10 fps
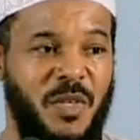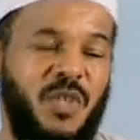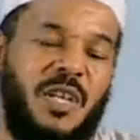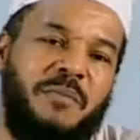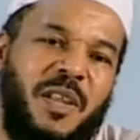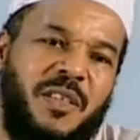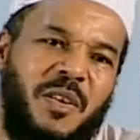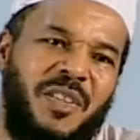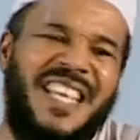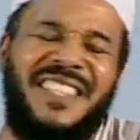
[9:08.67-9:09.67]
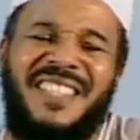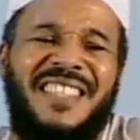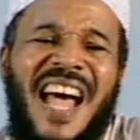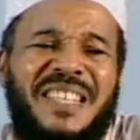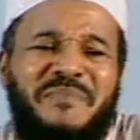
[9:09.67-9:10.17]
Some brothers say, this is
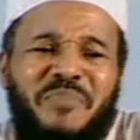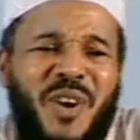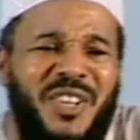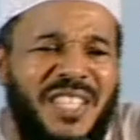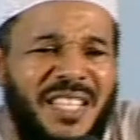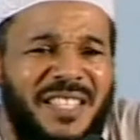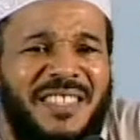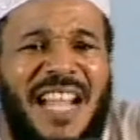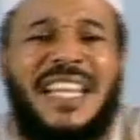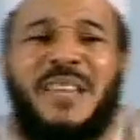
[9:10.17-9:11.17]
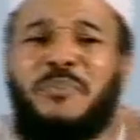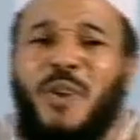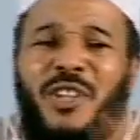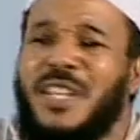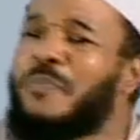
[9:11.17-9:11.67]
not important. It's not an
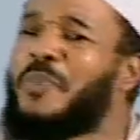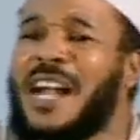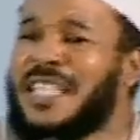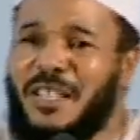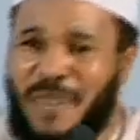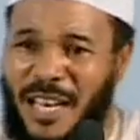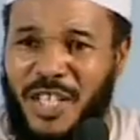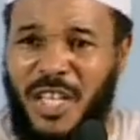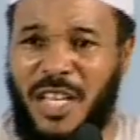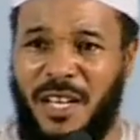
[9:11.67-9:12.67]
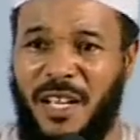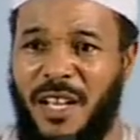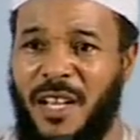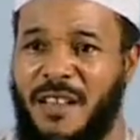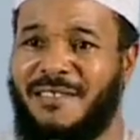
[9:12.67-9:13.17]
important part of the religion.
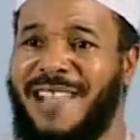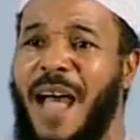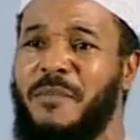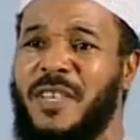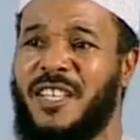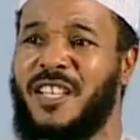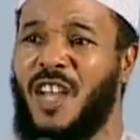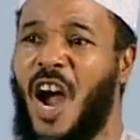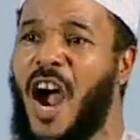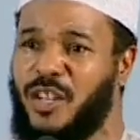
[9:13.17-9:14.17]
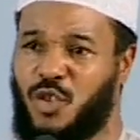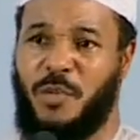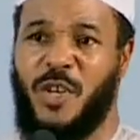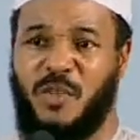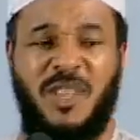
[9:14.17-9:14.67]
Islam is in the heart. You
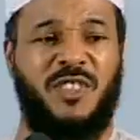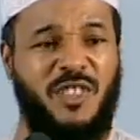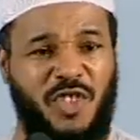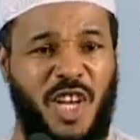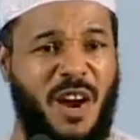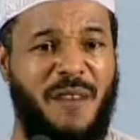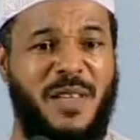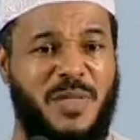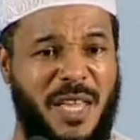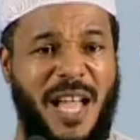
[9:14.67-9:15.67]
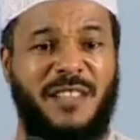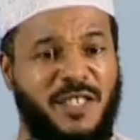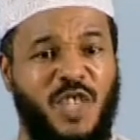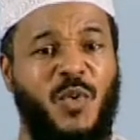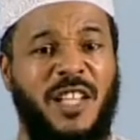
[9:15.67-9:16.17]
must be sincere, everything else.
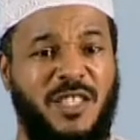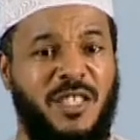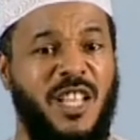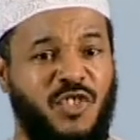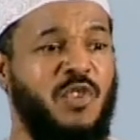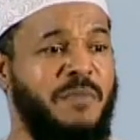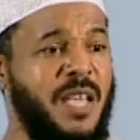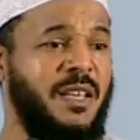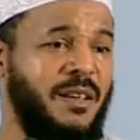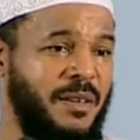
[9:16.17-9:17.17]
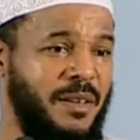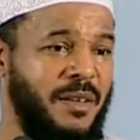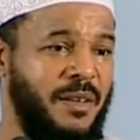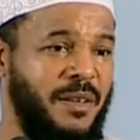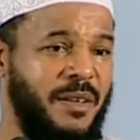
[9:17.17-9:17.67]
This is what needs to be.
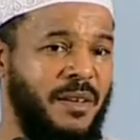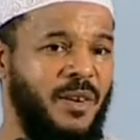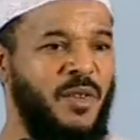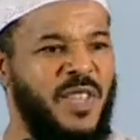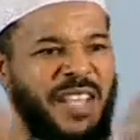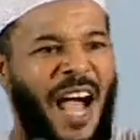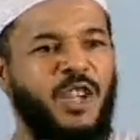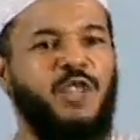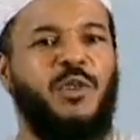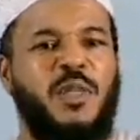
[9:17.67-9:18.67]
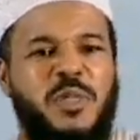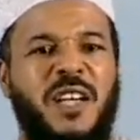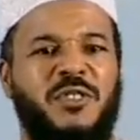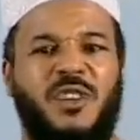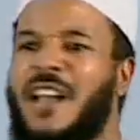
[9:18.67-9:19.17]
No, these outward
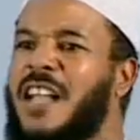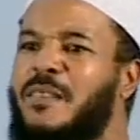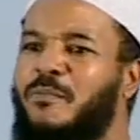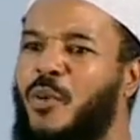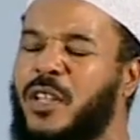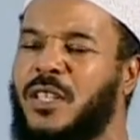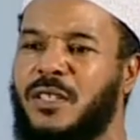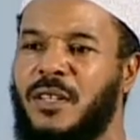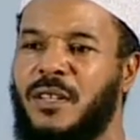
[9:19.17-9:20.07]
things are not important.